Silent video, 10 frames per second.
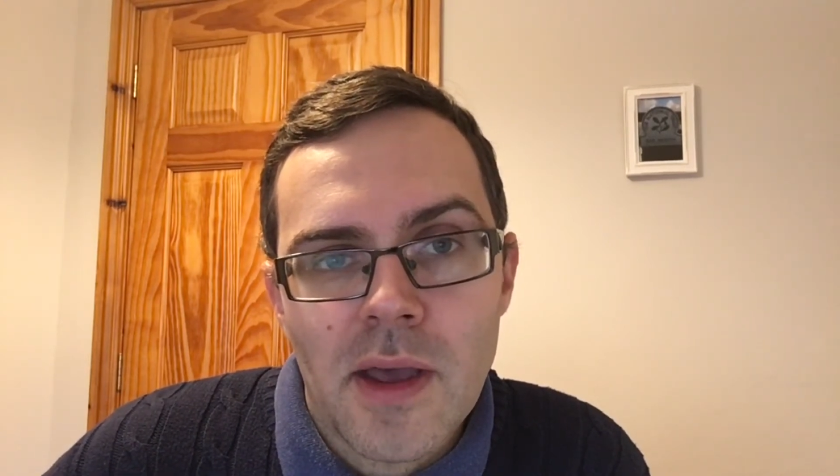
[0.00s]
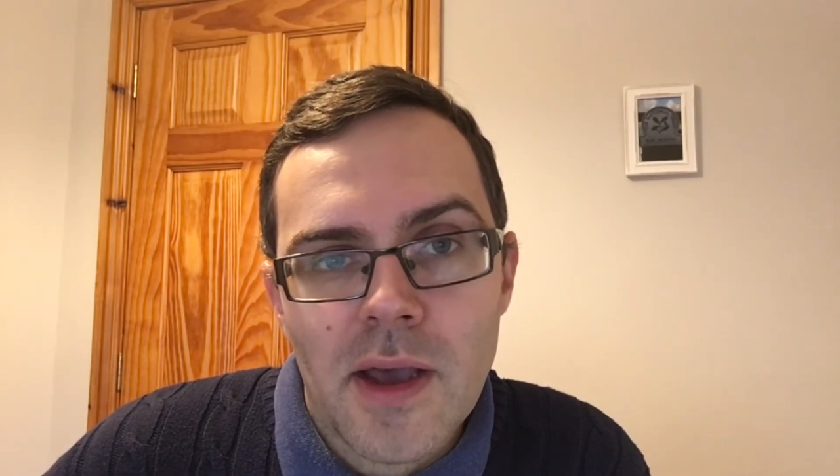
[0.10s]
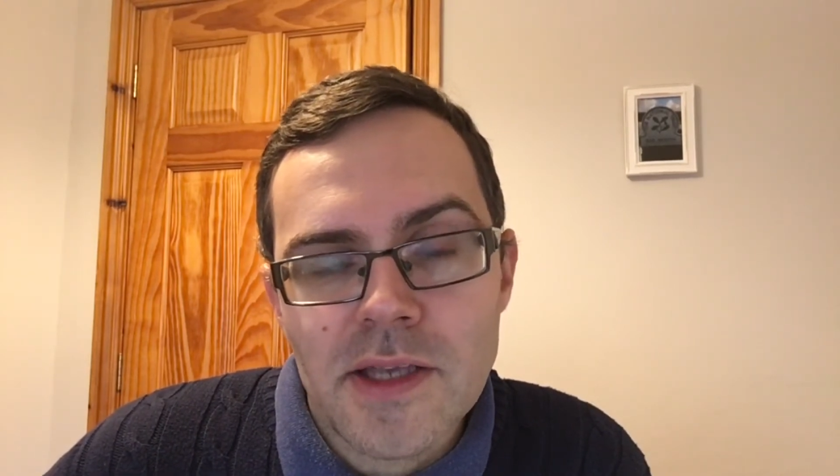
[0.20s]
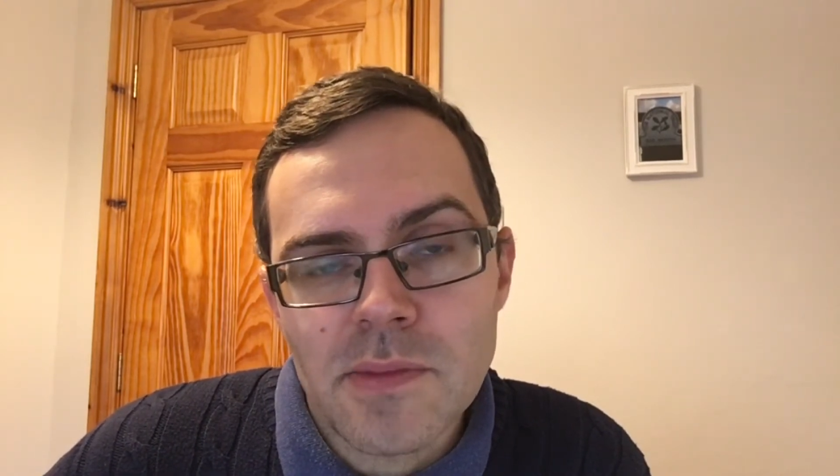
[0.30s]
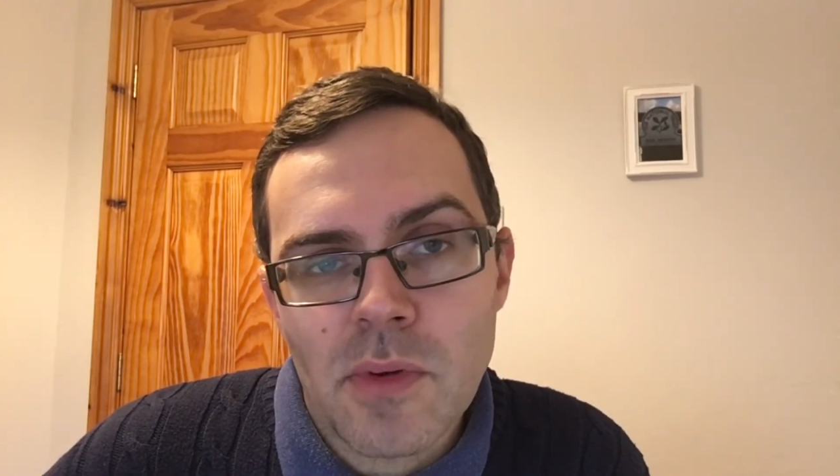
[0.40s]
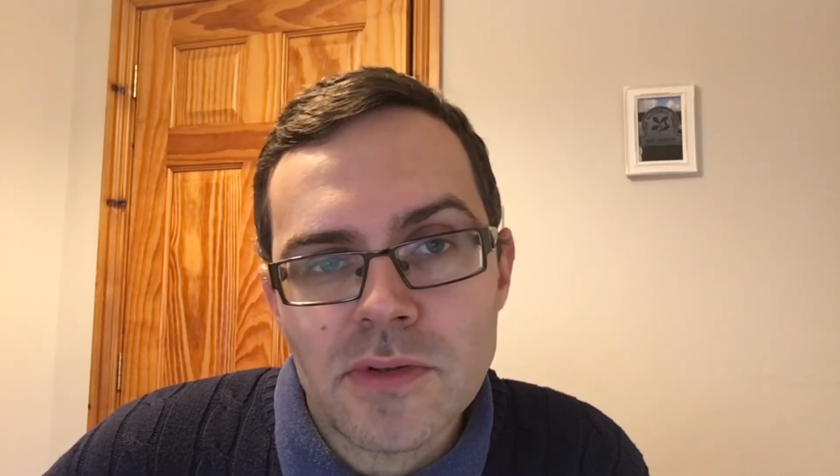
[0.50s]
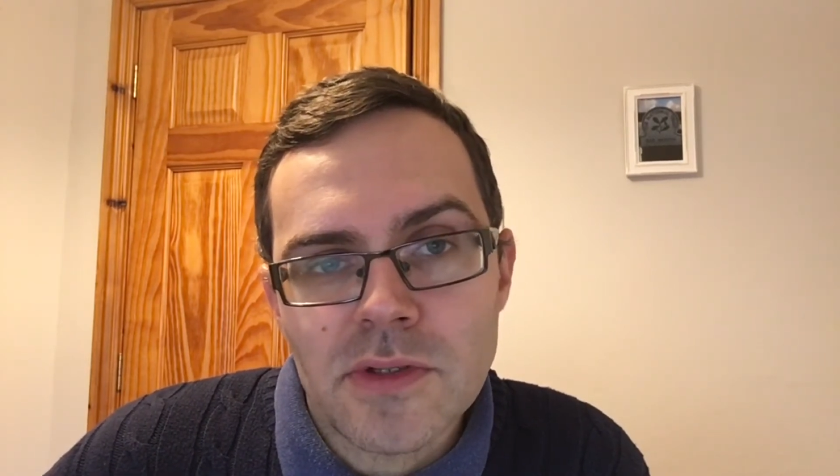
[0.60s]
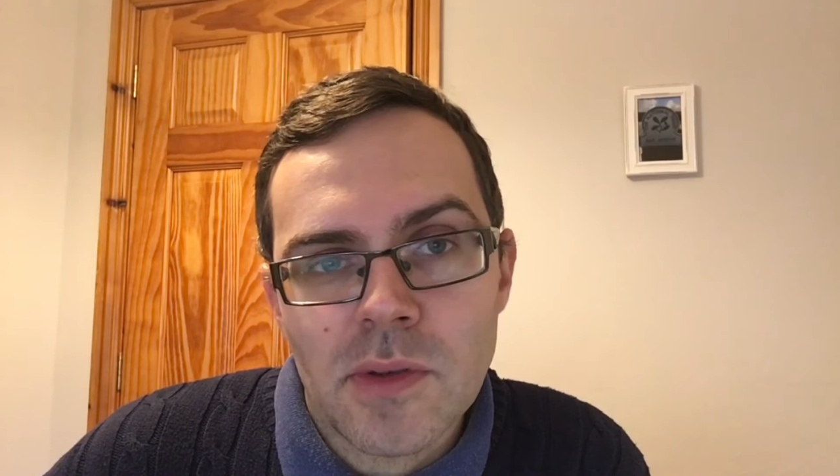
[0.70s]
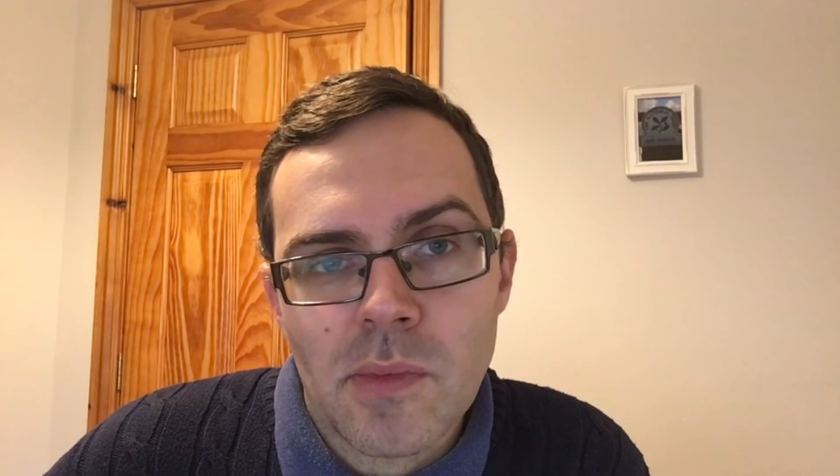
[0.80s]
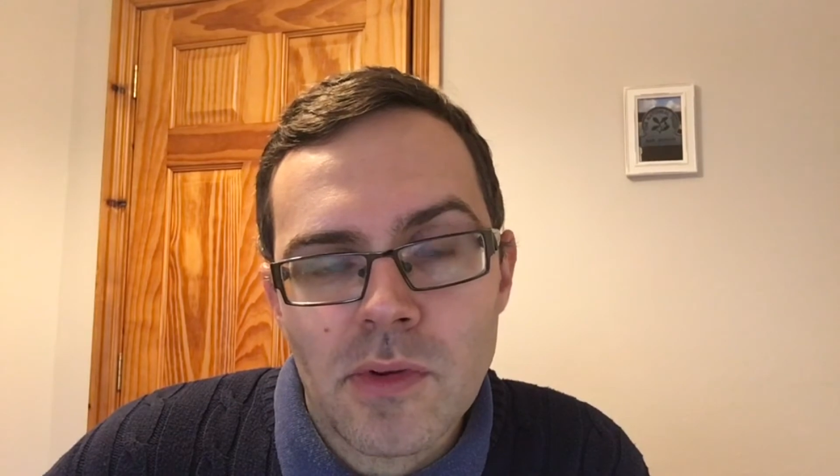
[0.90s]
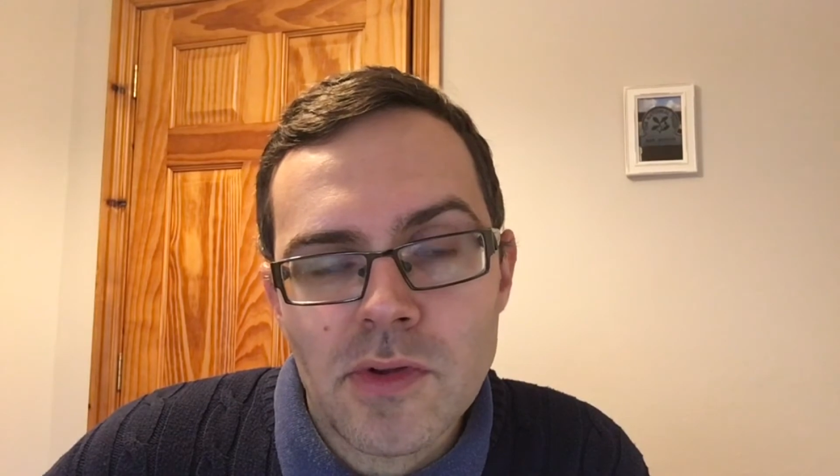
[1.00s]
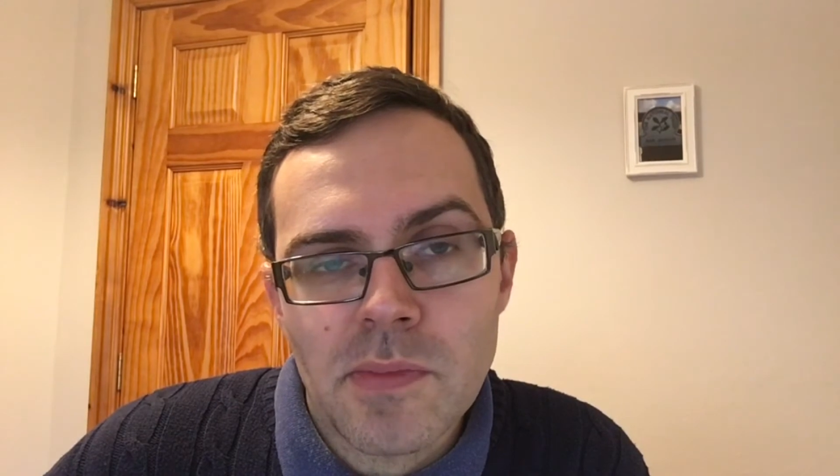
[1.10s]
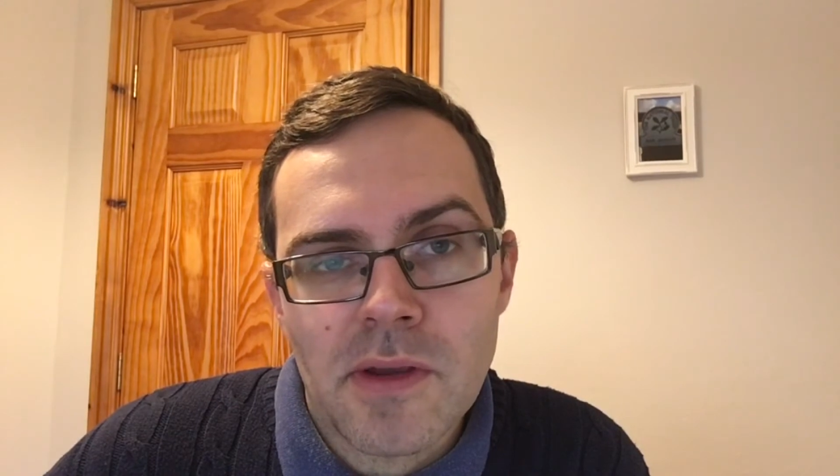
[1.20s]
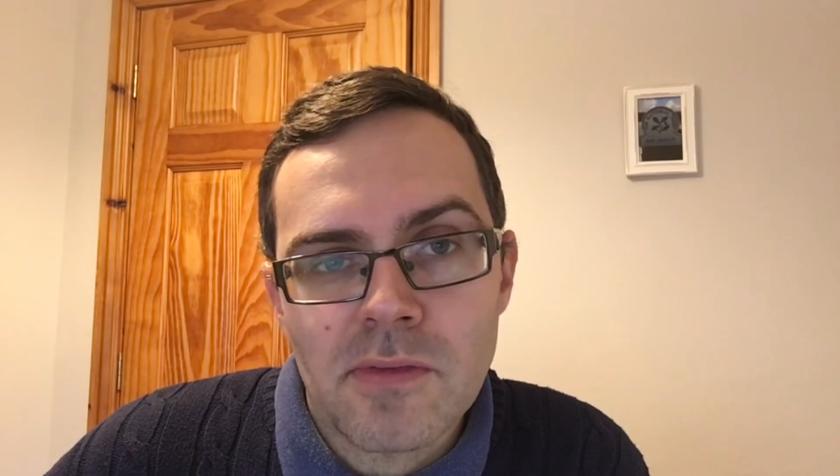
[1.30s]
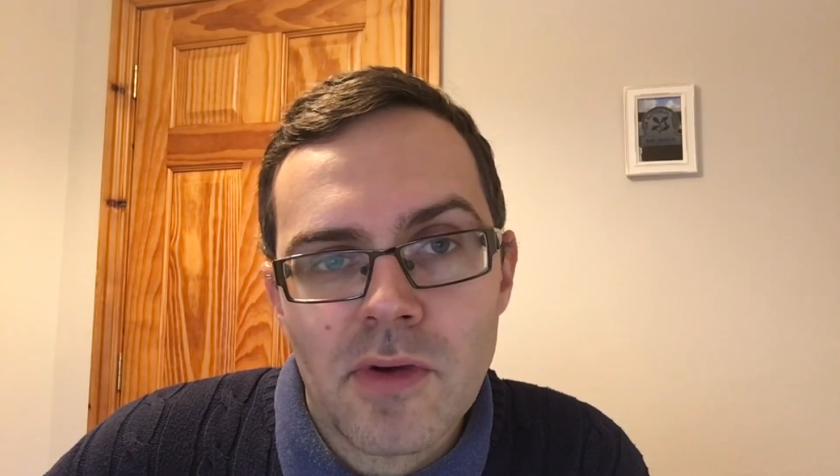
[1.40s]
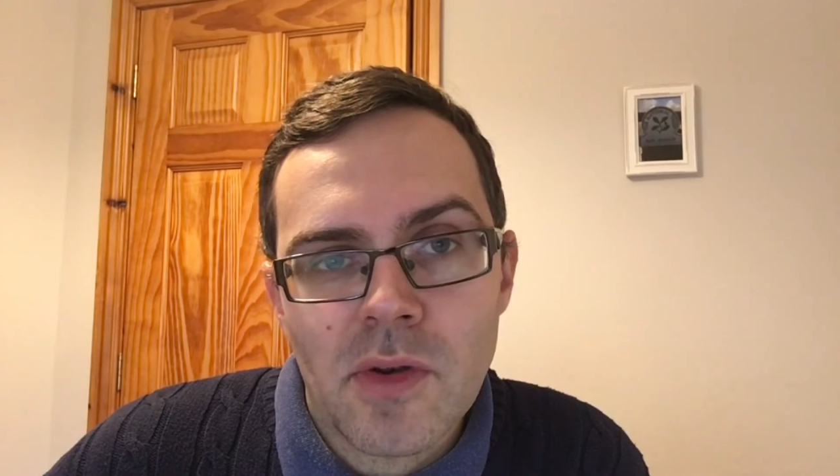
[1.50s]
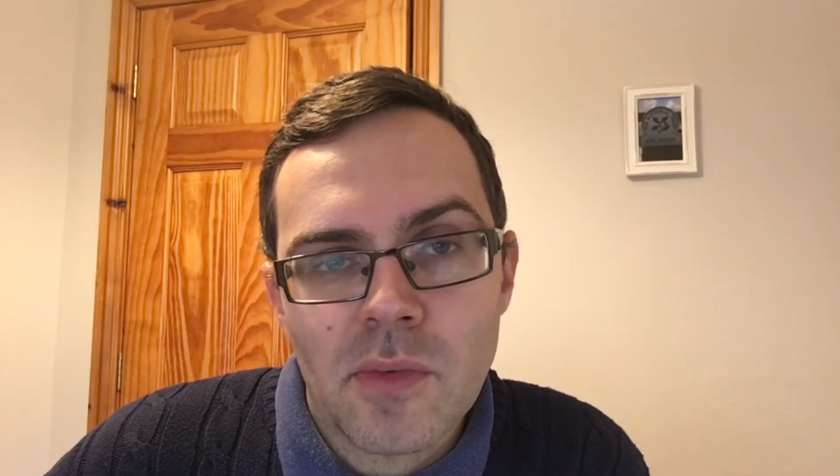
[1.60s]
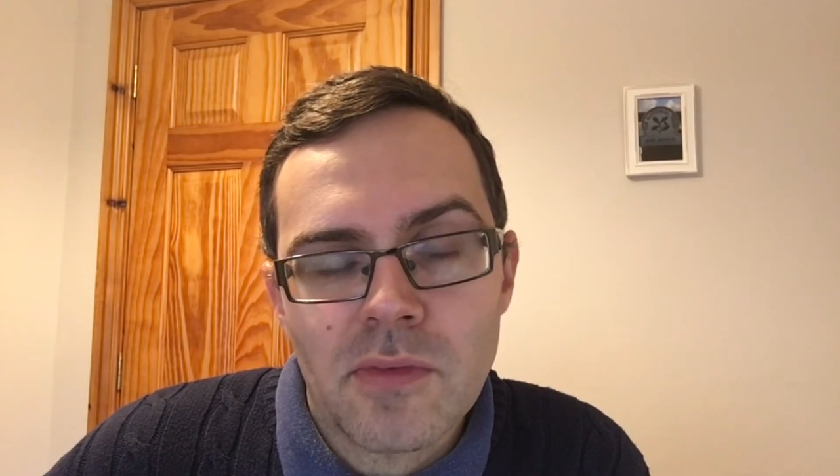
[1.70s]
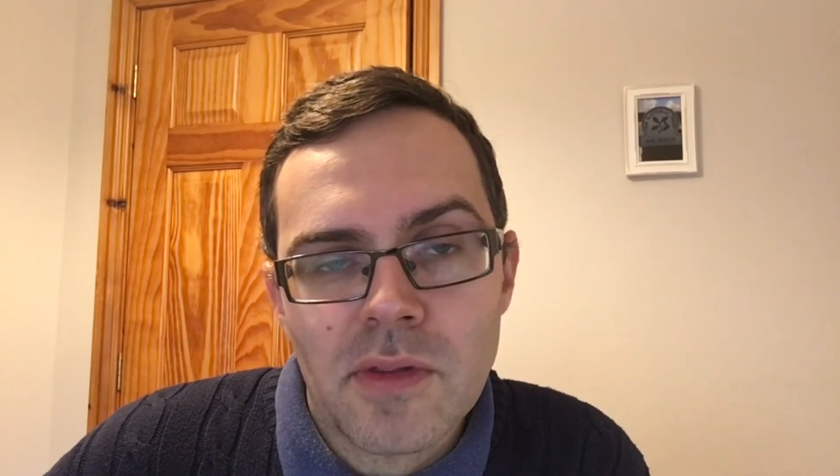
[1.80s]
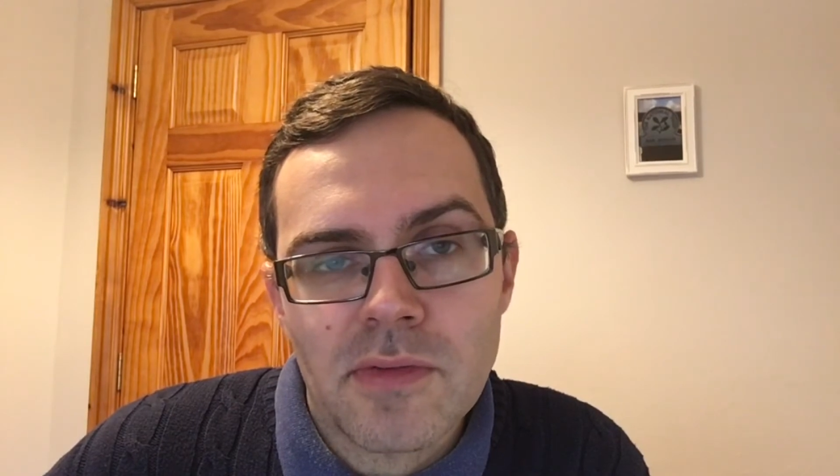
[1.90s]
as opposed to someone who's being furloughed
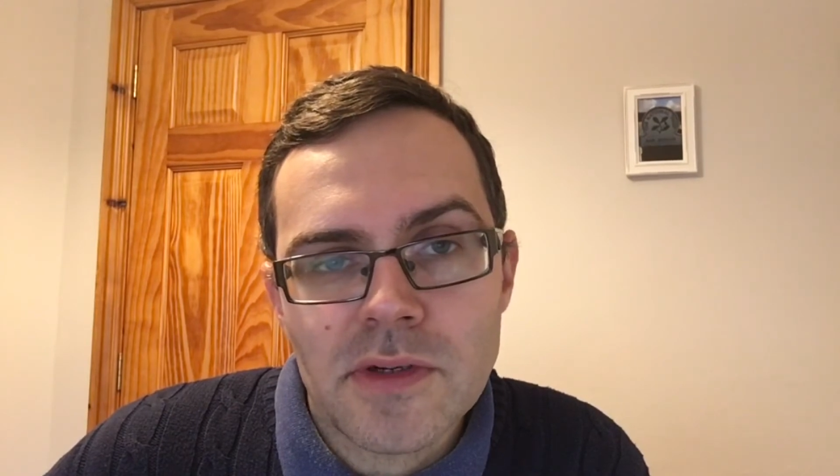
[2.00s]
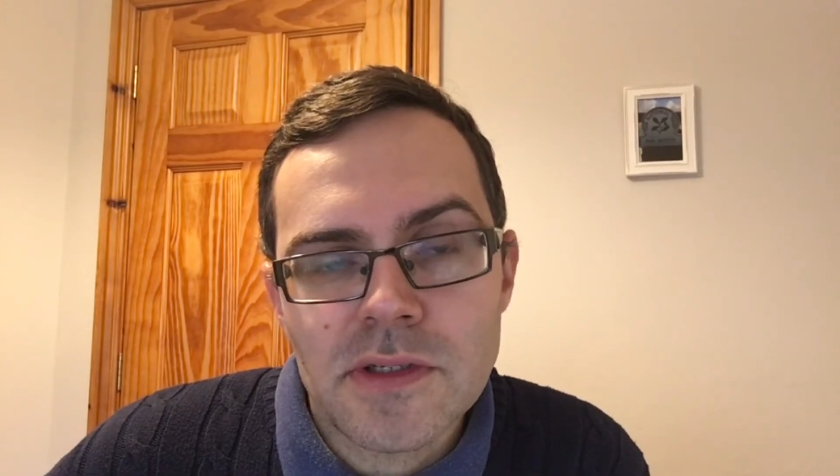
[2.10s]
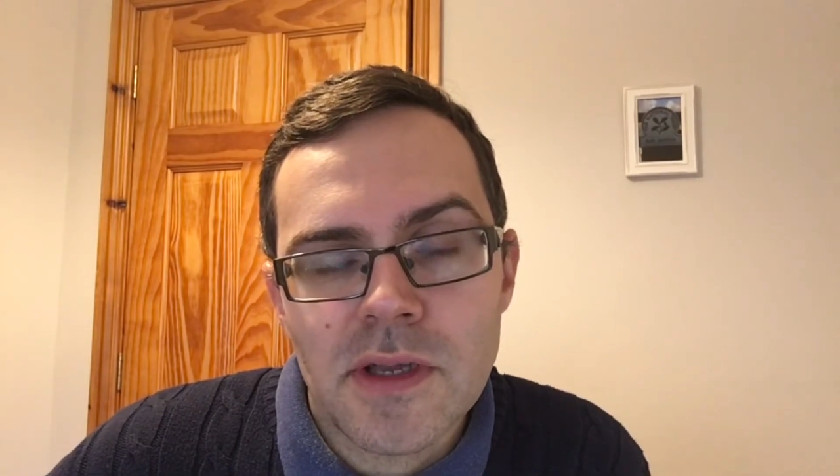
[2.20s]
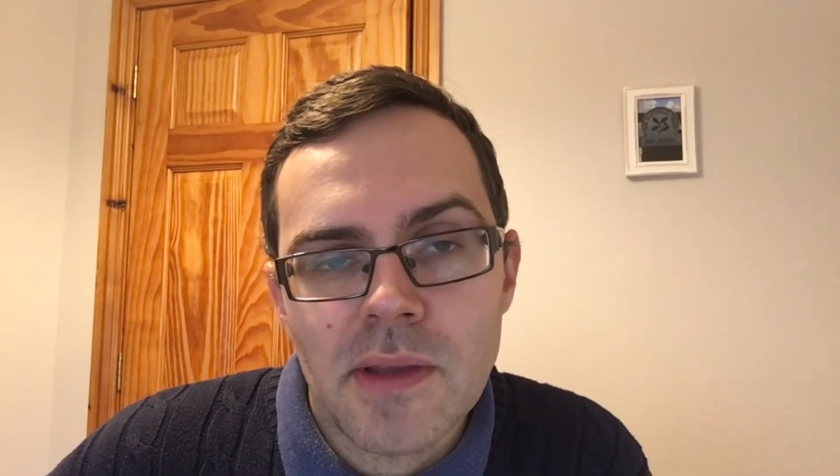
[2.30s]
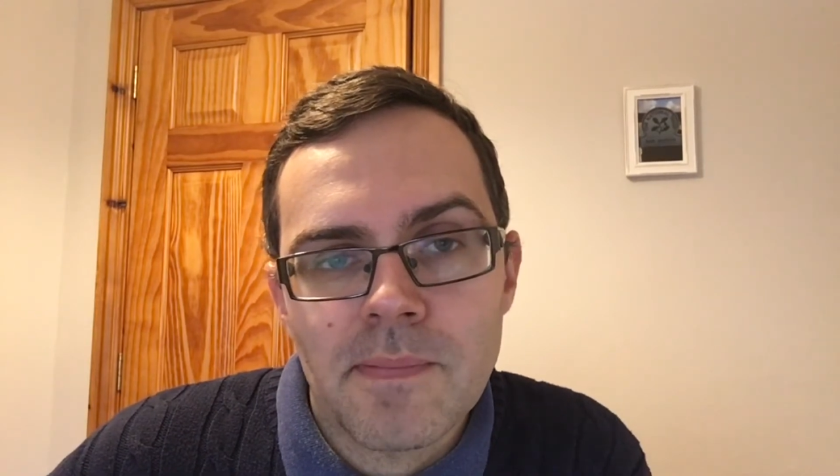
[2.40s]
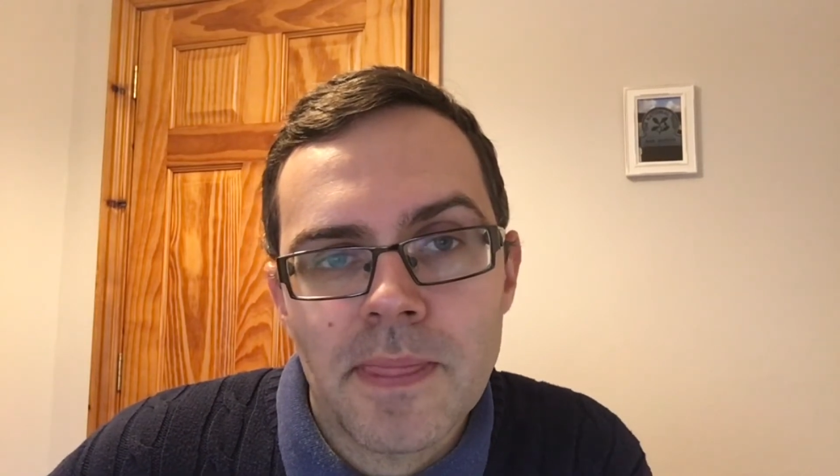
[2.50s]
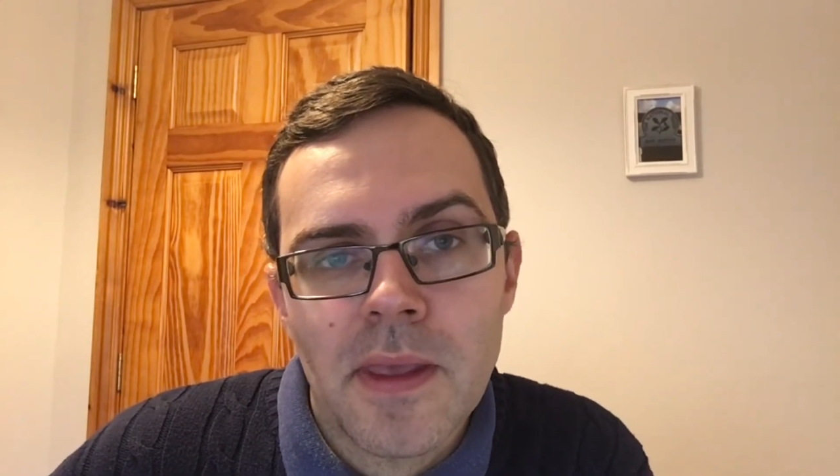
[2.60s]
for the first time.